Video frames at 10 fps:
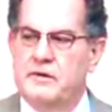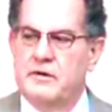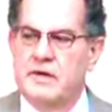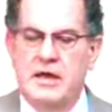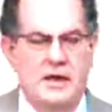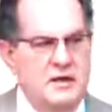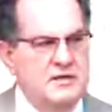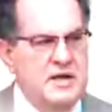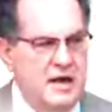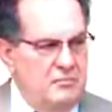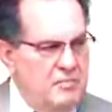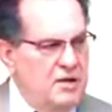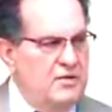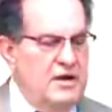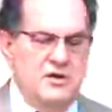again, it's not a
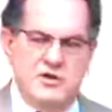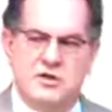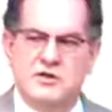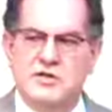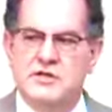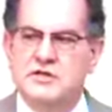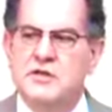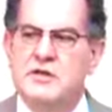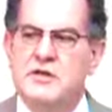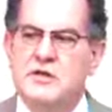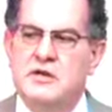building, the church is